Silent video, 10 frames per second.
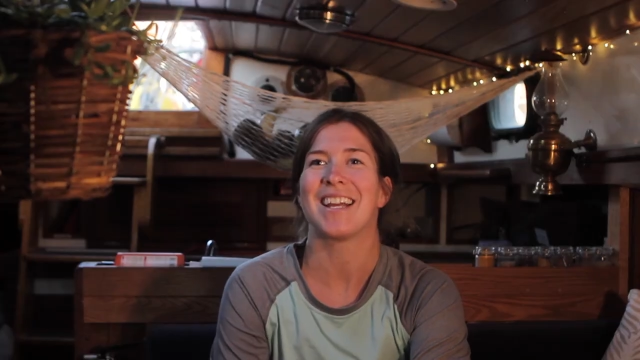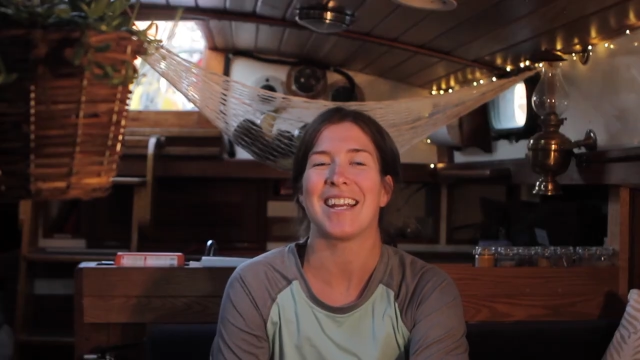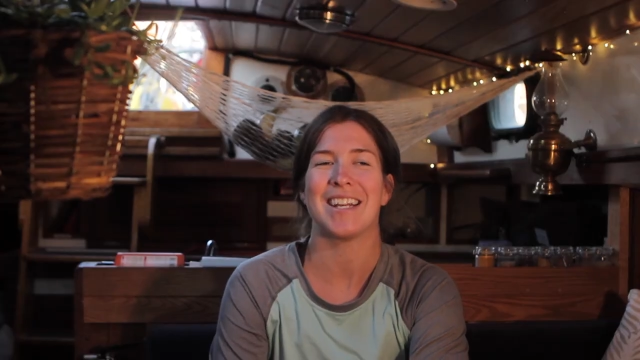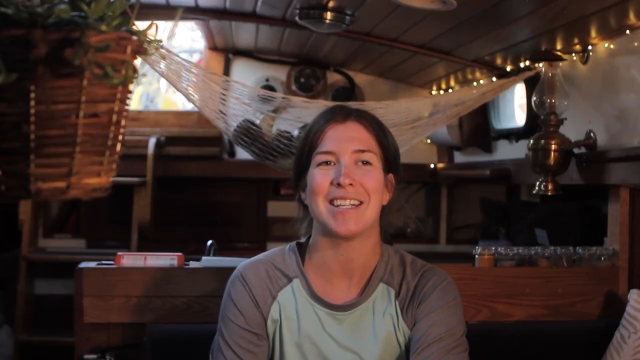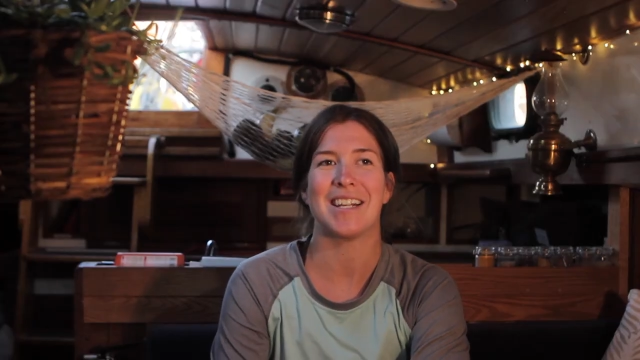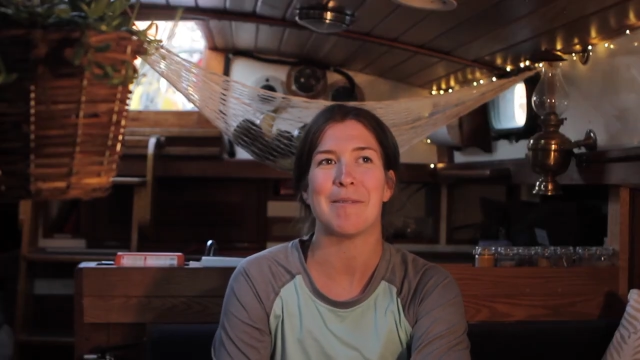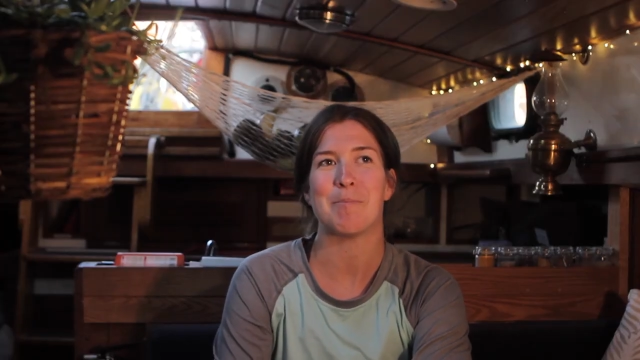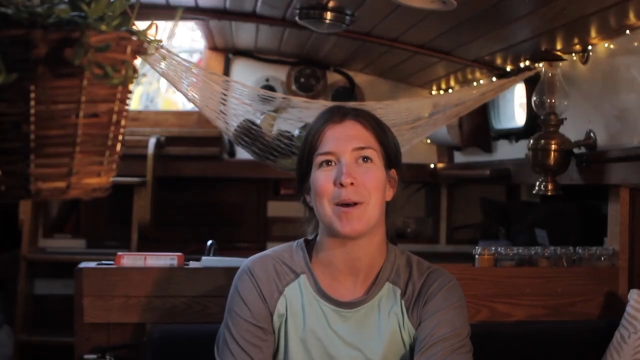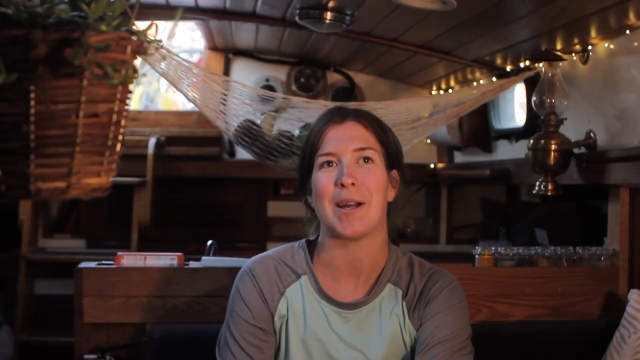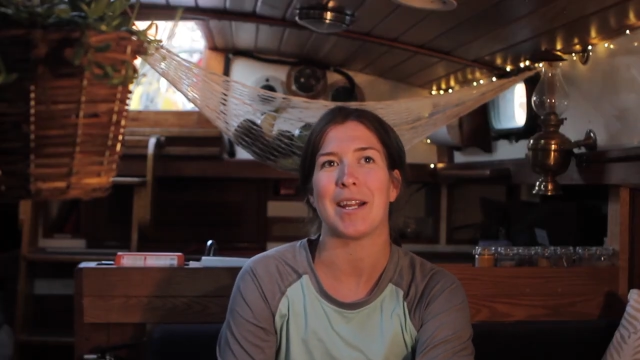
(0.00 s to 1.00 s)
So I ended
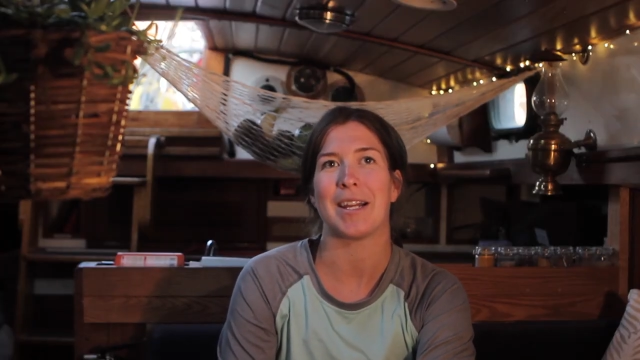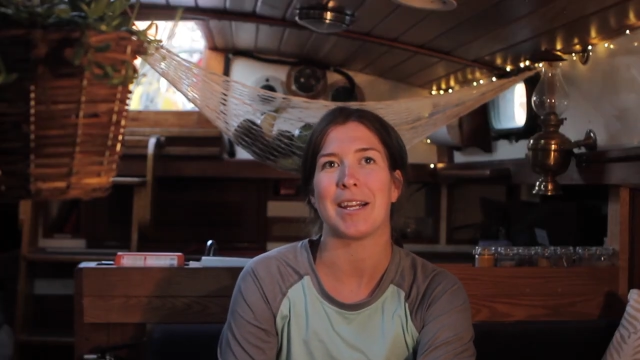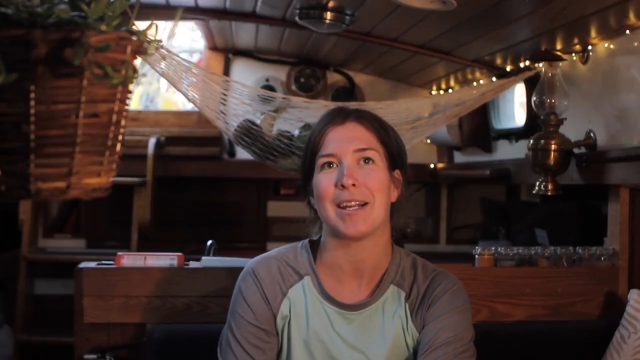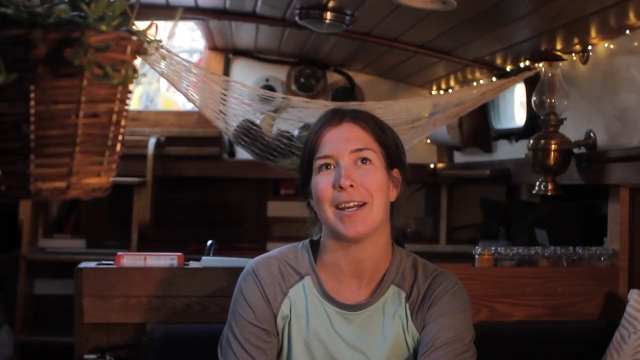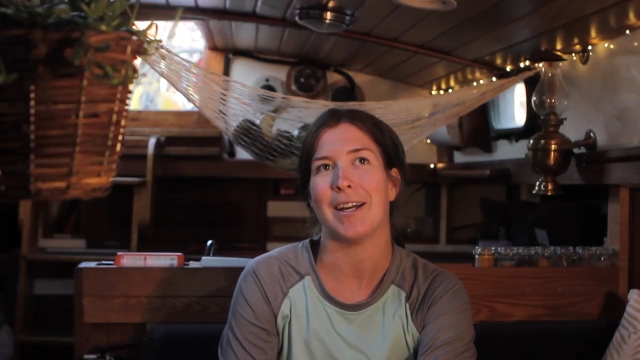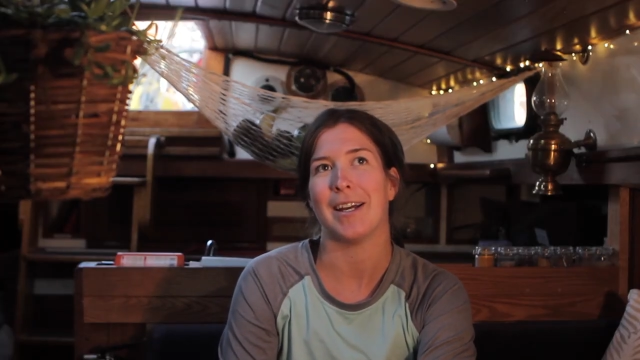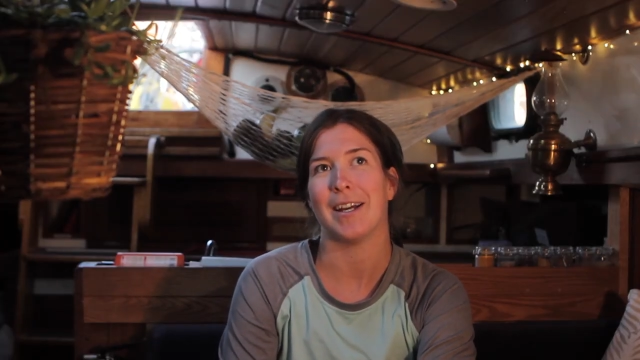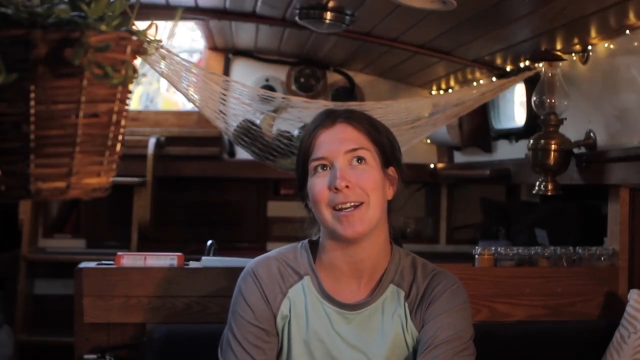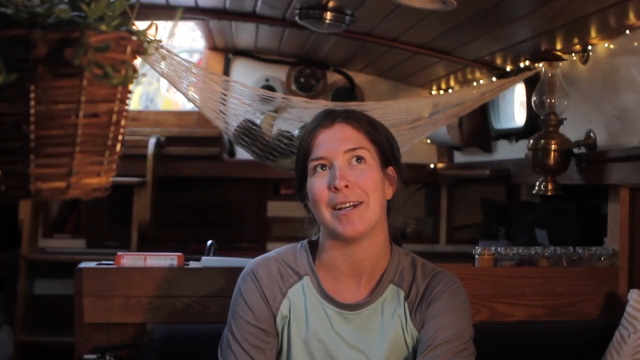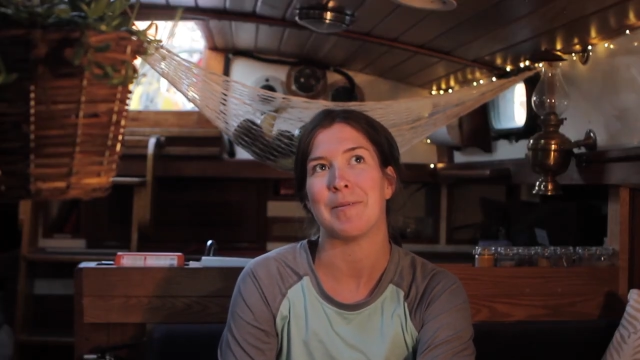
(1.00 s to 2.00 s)
up buying
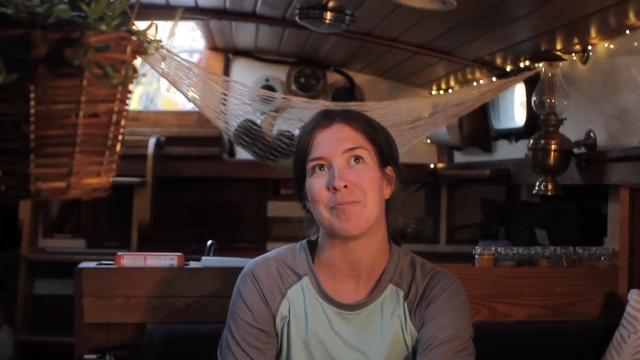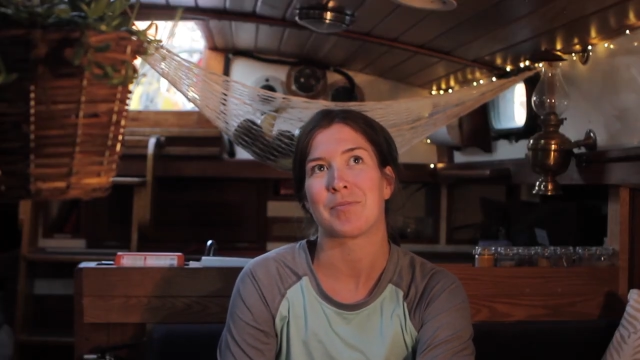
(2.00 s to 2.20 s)
a